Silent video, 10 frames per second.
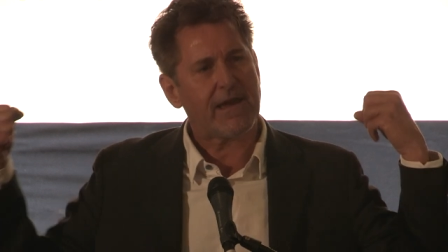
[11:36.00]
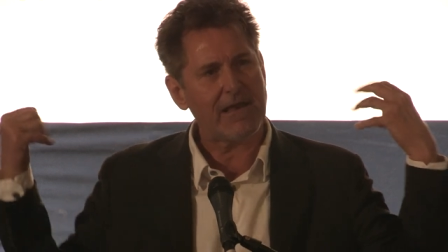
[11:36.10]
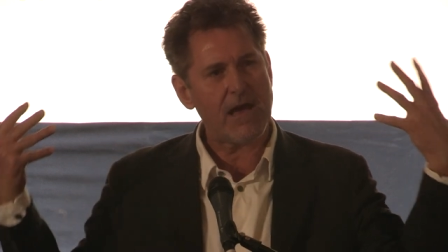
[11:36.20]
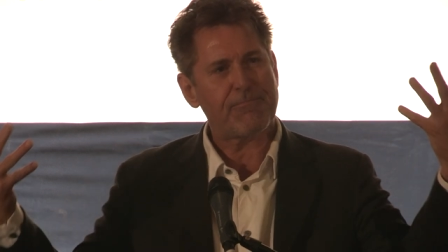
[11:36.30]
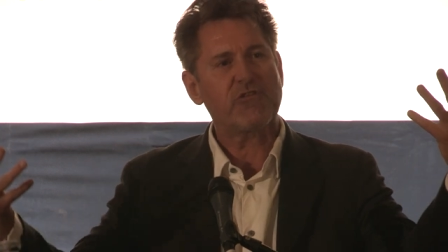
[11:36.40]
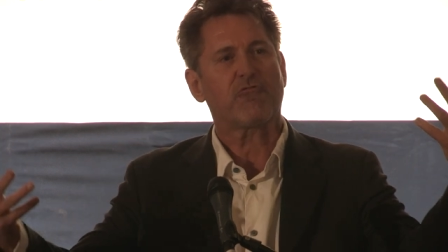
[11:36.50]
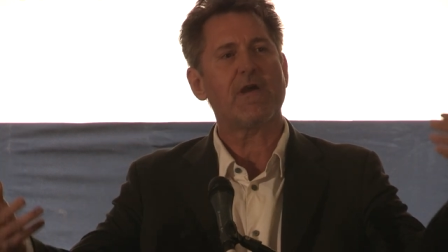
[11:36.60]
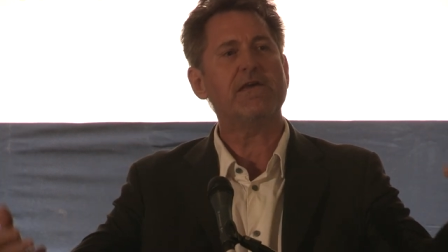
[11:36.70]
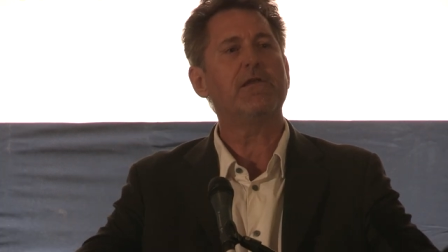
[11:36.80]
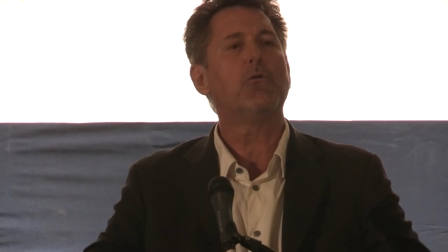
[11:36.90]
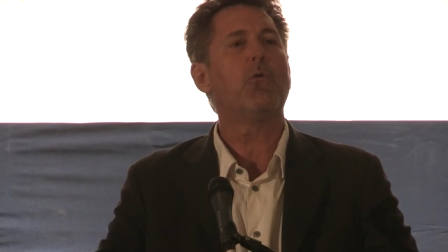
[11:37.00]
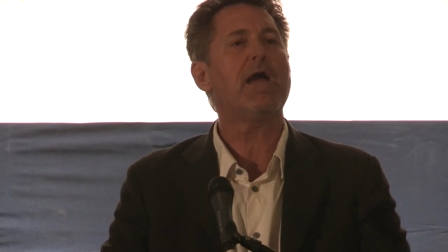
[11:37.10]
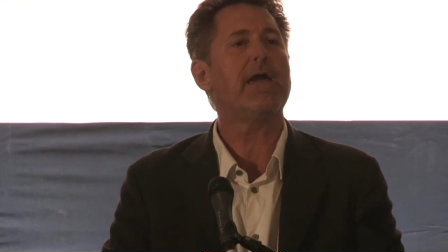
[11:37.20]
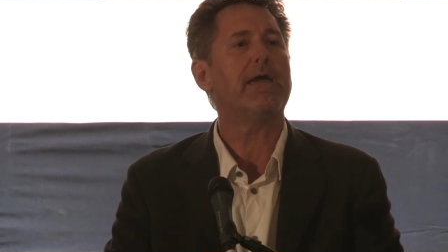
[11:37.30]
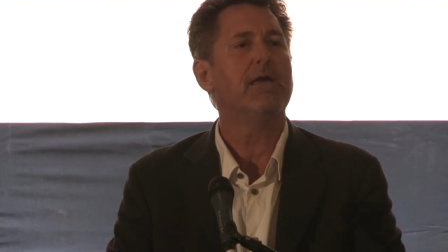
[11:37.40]
cannot be traded
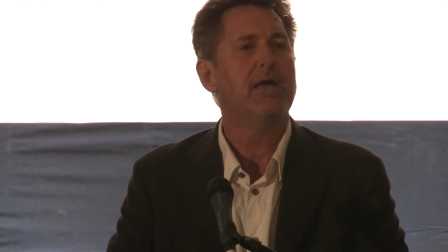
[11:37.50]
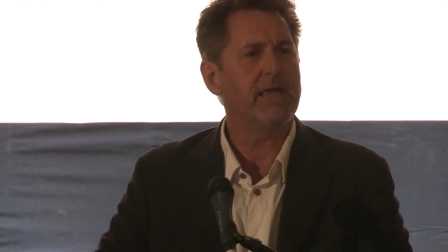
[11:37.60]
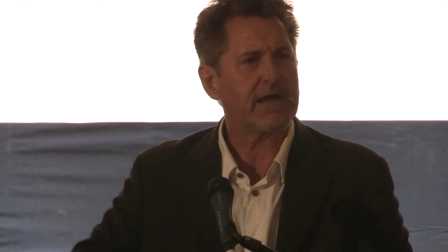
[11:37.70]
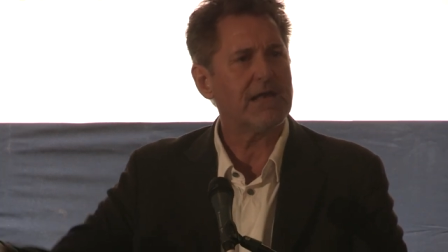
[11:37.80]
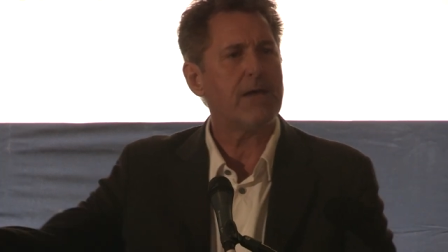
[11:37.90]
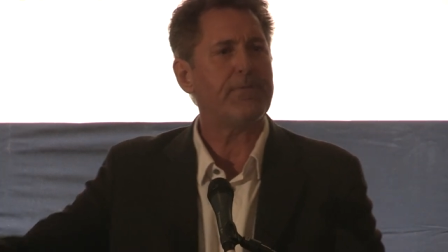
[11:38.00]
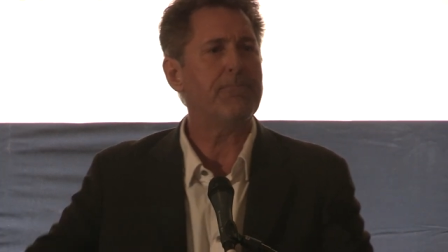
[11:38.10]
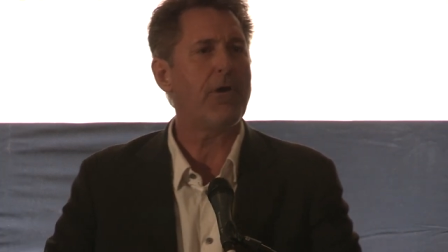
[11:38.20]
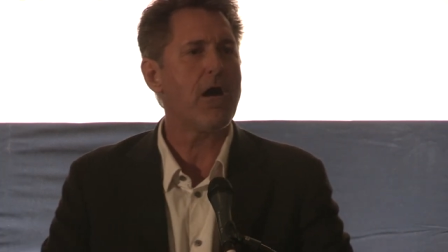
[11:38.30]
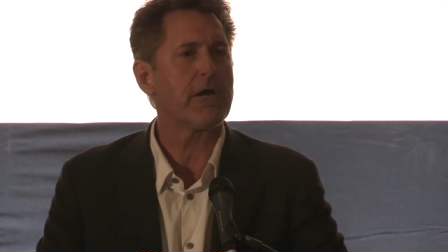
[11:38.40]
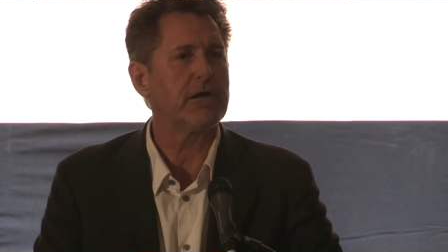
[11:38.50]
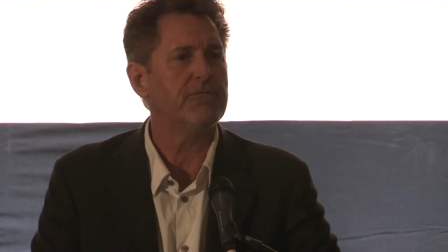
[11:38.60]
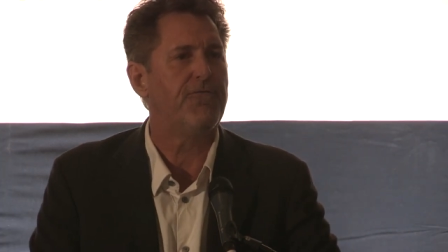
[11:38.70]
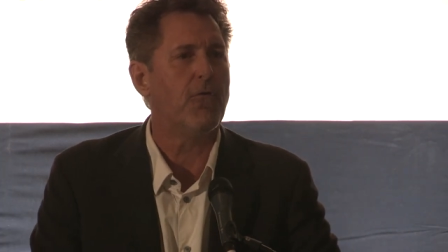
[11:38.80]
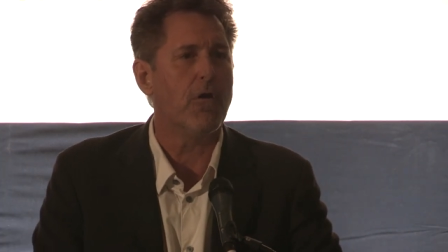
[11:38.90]
away. That cannot be
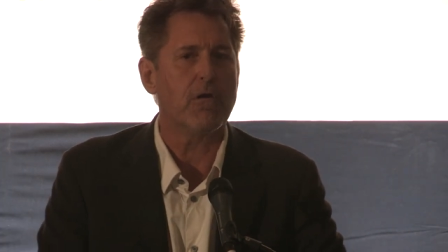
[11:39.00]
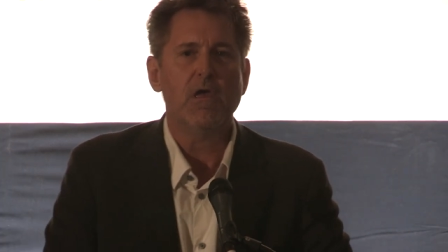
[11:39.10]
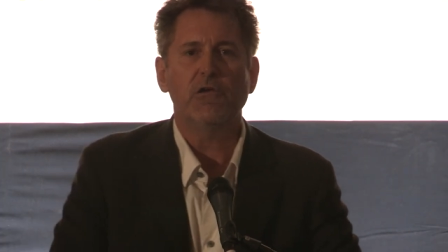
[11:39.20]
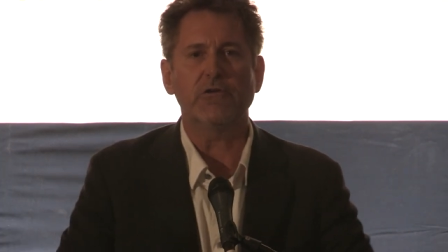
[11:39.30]
bargained for.